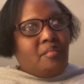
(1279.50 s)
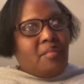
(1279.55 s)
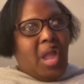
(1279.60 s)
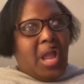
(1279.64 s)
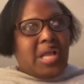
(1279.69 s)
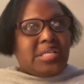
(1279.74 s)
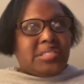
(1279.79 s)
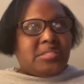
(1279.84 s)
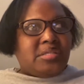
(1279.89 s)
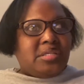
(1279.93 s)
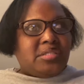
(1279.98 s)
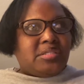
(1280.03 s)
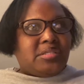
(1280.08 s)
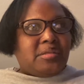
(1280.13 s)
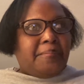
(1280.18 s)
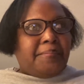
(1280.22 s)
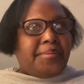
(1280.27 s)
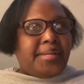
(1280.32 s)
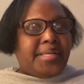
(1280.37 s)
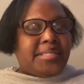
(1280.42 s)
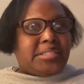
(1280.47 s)
it's just a
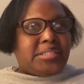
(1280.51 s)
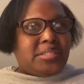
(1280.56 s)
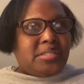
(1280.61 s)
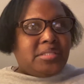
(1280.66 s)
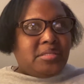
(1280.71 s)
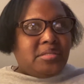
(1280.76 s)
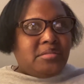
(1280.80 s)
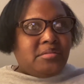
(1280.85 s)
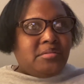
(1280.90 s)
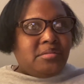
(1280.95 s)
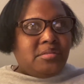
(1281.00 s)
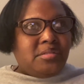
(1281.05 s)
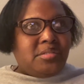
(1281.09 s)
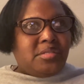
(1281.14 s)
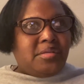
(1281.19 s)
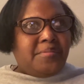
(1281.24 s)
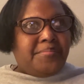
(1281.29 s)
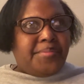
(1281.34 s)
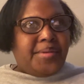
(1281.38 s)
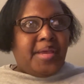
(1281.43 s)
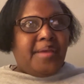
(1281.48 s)
blessing to
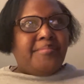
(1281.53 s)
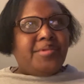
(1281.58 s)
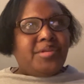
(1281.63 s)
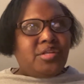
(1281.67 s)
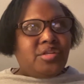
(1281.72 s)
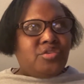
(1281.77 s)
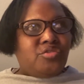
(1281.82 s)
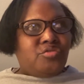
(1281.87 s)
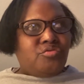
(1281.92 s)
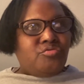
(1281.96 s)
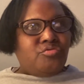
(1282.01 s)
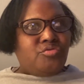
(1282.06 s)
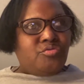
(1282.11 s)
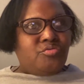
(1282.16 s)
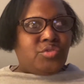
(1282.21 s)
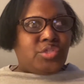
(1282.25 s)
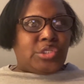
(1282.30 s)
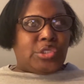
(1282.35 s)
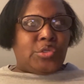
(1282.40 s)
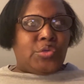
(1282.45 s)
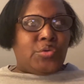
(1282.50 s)
be able to do
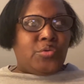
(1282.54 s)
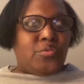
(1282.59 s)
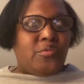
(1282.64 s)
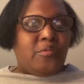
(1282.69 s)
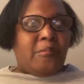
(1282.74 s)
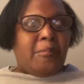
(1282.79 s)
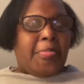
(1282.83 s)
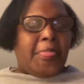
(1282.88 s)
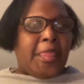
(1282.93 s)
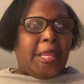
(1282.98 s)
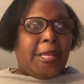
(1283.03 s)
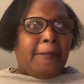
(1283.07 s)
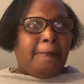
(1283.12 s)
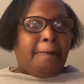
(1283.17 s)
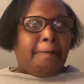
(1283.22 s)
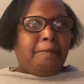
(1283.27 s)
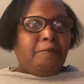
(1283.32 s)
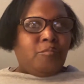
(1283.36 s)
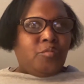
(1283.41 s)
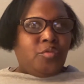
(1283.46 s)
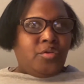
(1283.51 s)
YouTube
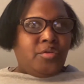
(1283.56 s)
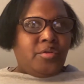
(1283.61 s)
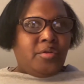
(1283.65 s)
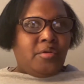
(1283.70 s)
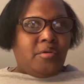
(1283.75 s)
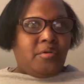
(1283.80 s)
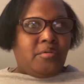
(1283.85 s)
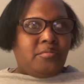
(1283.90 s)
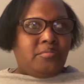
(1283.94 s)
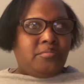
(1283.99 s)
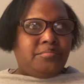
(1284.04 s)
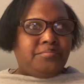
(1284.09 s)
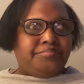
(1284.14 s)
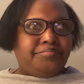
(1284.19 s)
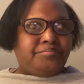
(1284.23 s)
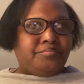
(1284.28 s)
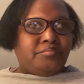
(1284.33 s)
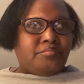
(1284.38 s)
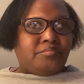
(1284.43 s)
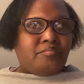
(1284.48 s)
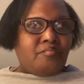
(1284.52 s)
you know,
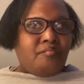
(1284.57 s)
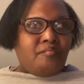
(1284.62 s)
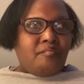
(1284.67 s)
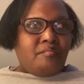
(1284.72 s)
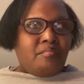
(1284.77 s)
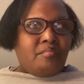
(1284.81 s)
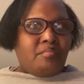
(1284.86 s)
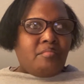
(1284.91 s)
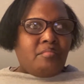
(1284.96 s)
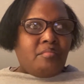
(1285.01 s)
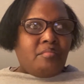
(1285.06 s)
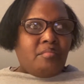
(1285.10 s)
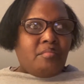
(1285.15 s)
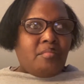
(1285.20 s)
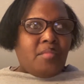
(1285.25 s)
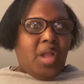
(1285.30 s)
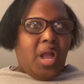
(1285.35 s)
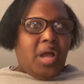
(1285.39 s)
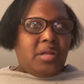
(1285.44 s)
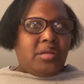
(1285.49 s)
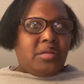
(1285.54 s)

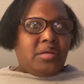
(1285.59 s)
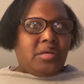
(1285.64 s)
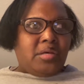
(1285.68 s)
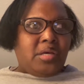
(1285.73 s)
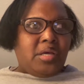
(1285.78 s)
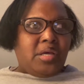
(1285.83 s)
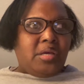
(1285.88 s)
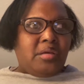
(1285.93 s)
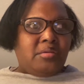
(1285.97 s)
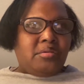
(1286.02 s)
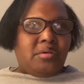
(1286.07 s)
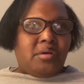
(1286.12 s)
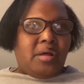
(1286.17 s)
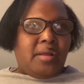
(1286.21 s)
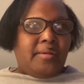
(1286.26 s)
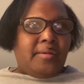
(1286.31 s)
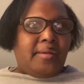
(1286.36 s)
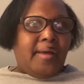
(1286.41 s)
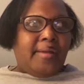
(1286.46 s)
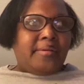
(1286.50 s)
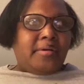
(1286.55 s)
I look at a
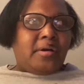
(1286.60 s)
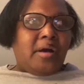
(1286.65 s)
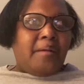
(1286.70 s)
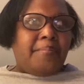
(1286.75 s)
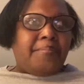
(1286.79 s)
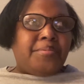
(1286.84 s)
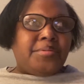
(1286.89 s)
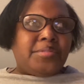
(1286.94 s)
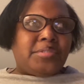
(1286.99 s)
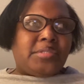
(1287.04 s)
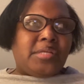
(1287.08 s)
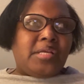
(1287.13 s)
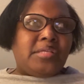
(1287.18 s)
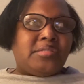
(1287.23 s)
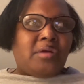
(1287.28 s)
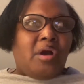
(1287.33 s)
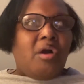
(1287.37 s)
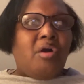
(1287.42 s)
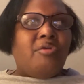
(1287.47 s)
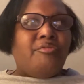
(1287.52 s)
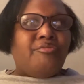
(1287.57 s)
lot of couples that's
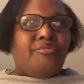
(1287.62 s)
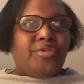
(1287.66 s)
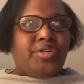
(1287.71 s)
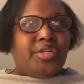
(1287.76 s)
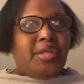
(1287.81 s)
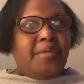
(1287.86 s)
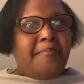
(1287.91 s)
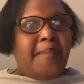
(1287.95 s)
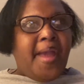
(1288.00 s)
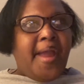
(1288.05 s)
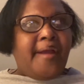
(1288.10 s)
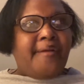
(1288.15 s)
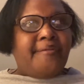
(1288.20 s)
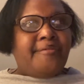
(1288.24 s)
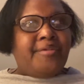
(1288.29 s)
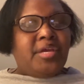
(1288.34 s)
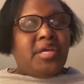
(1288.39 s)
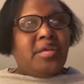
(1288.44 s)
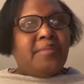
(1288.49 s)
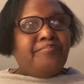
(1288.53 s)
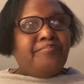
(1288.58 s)
already
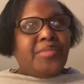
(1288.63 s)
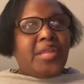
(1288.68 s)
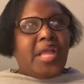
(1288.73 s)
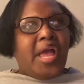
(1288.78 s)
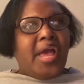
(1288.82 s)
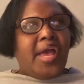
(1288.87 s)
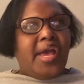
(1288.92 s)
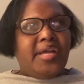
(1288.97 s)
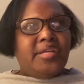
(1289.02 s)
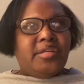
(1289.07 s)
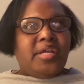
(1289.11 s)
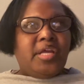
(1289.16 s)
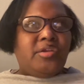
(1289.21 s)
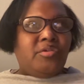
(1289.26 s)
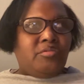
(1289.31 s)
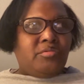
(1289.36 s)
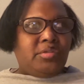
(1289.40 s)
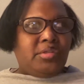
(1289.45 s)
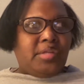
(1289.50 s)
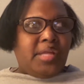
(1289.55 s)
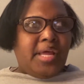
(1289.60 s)
married and they
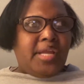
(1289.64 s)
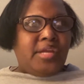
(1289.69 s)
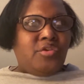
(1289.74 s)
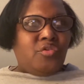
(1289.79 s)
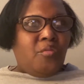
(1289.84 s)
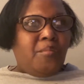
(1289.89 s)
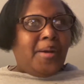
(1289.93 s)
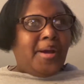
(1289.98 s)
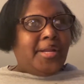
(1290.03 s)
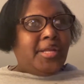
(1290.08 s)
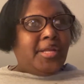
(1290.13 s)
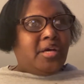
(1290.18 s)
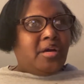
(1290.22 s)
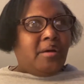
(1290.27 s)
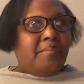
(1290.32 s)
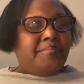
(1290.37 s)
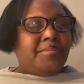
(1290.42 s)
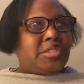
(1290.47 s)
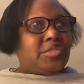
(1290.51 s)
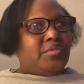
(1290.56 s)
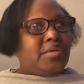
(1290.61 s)
don't let nobody come
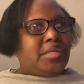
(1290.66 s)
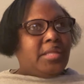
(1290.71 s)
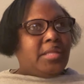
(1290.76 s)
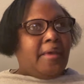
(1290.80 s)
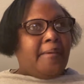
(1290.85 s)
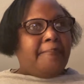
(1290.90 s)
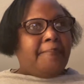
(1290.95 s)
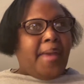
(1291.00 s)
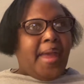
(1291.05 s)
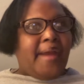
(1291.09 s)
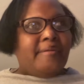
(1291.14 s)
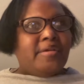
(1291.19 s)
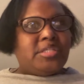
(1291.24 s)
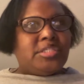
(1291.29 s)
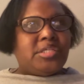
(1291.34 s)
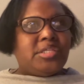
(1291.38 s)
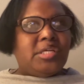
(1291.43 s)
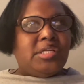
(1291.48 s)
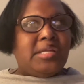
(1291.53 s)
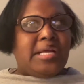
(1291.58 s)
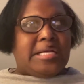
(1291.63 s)
between their marriage
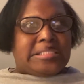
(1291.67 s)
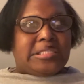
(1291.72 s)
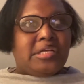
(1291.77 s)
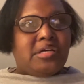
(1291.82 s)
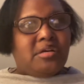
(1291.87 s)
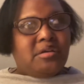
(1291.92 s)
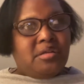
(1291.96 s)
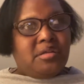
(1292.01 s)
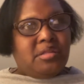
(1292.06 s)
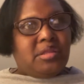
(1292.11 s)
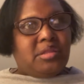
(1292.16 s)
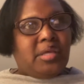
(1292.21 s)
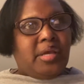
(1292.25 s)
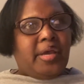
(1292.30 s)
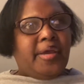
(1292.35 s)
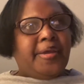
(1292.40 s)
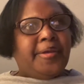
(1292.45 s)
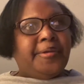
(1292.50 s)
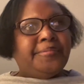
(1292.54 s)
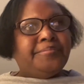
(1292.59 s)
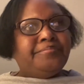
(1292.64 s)
and that's a good
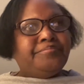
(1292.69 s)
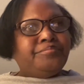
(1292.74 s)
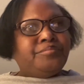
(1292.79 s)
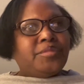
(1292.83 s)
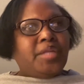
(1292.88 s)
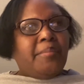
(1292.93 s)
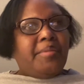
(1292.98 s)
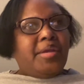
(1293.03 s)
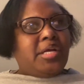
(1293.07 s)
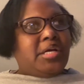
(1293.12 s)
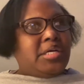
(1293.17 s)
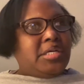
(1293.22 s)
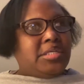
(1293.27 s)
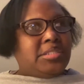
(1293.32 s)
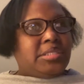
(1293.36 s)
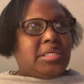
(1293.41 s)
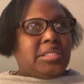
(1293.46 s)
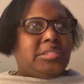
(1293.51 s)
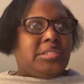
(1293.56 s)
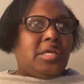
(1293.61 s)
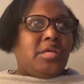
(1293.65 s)
thing because
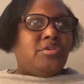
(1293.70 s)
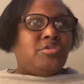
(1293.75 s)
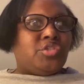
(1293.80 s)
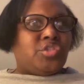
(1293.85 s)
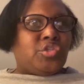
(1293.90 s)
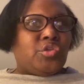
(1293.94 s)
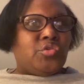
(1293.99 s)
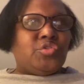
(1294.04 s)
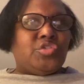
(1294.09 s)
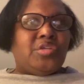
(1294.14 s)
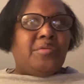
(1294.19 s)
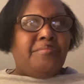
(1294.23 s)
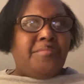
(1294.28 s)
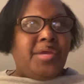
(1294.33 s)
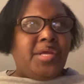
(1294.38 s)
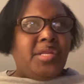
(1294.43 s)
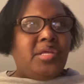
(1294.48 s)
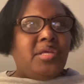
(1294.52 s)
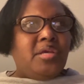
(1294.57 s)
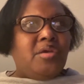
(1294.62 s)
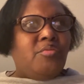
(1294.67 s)
I tell you, social
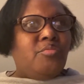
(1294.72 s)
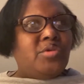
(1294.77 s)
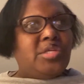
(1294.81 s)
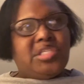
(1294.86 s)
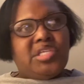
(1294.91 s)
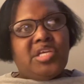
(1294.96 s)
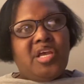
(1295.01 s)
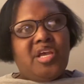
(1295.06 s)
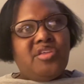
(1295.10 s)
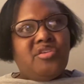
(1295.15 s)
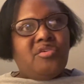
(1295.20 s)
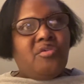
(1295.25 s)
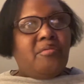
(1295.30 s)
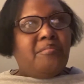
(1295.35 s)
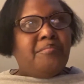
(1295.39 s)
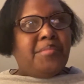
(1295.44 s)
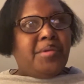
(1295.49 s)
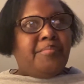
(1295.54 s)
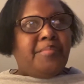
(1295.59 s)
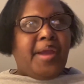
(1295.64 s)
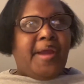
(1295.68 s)
media will tear your
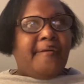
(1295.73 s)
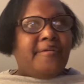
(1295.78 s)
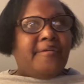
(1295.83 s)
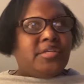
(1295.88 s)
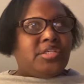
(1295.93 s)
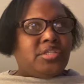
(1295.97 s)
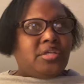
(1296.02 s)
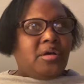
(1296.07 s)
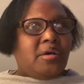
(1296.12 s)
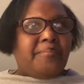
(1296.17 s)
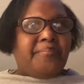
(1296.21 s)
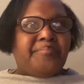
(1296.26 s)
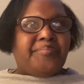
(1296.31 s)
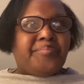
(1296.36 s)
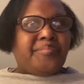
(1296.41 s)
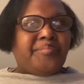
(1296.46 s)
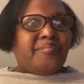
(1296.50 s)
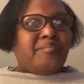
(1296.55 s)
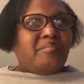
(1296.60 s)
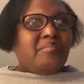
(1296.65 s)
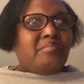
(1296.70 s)
marriage up.
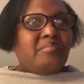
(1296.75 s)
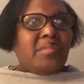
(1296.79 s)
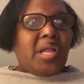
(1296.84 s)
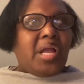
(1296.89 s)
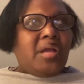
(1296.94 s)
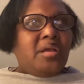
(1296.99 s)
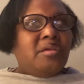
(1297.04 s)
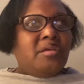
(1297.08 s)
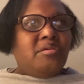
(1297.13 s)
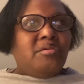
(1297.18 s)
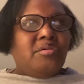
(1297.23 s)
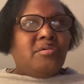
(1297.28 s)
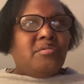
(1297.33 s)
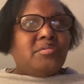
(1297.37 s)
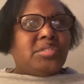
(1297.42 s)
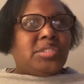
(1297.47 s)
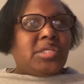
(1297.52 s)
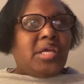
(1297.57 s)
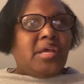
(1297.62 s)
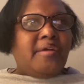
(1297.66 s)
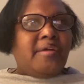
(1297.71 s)
You know what I'm
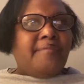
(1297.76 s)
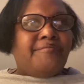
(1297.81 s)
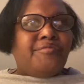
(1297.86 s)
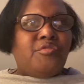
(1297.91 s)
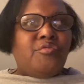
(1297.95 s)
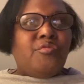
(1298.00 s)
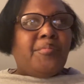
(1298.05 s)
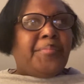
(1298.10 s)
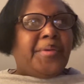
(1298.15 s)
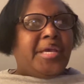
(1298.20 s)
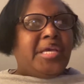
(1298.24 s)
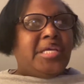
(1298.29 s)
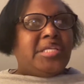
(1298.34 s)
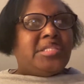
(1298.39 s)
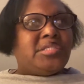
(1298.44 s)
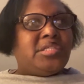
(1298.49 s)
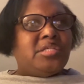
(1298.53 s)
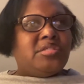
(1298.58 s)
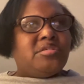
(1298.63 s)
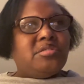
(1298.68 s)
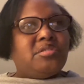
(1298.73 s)
saying? If you will pay
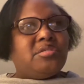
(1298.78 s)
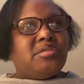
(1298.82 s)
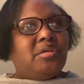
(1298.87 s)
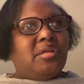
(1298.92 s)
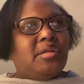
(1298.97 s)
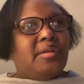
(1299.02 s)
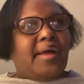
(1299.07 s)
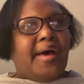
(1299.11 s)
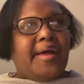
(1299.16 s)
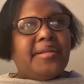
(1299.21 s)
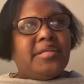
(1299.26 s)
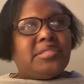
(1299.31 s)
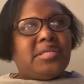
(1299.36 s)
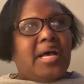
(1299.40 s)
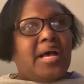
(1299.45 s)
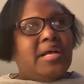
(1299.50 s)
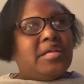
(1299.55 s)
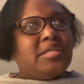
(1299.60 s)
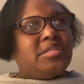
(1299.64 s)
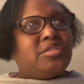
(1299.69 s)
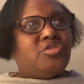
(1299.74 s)
attention to a lot of
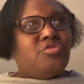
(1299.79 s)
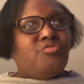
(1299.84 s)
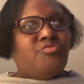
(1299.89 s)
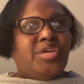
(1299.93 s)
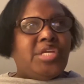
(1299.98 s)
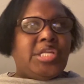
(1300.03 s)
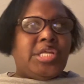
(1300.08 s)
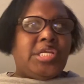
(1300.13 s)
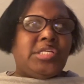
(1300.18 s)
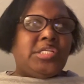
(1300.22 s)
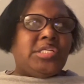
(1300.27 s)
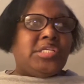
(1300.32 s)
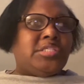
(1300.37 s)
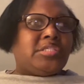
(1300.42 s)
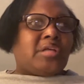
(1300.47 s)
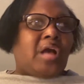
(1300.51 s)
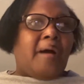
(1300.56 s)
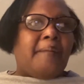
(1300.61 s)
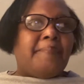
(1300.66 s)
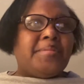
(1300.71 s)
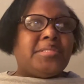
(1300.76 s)
times you read in these
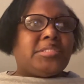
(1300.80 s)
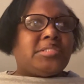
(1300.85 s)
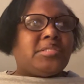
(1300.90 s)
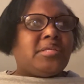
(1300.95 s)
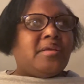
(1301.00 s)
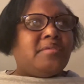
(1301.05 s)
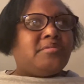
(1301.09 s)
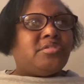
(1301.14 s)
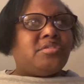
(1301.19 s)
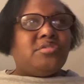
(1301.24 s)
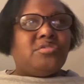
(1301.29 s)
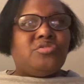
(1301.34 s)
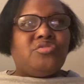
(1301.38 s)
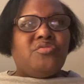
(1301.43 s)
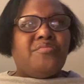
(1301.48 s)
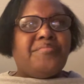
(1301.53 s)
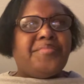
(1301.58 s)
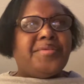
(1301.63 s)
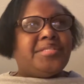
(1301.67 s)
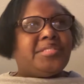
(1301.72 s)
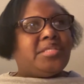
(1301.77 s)
comment sections, you
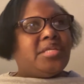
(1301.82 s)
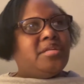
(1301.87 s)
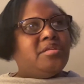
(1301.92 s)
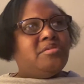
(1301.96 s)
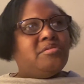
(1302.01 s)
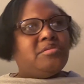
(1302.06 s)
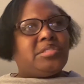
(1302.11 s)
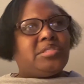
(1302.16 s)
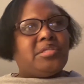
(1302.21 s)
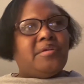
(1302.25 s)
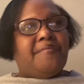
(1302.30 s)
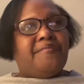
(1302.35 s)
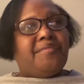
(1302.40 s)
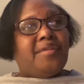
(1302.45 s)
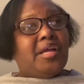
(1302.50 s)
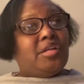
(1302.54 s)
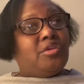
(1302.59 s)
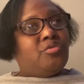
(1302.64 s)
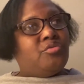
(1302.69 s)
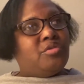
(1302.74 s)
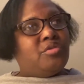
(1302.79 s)
be sending yourself
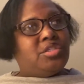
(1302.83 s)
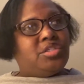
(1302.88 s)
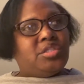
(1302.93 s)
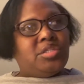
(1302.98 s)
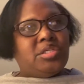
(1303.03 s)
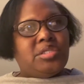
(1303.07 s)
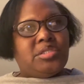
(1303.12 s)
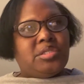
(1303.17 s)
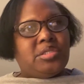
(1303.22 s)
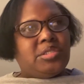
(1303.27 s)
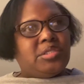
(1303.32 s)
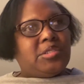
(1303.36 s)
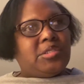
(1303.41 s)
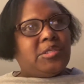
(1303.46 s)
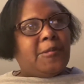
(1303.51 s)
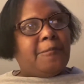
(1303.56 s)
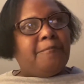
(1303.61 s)
like, Lord Jesus,